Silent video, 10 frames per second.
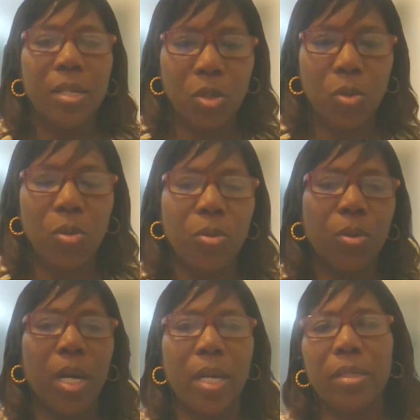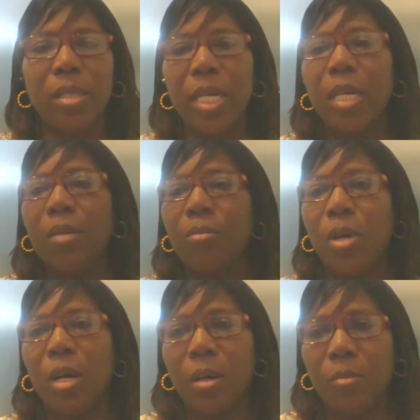so you can take
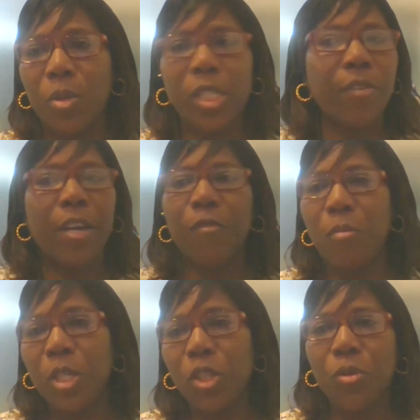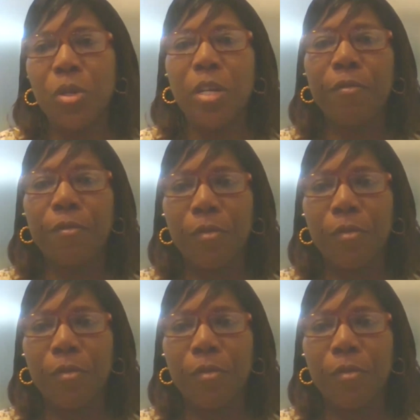whatever information you need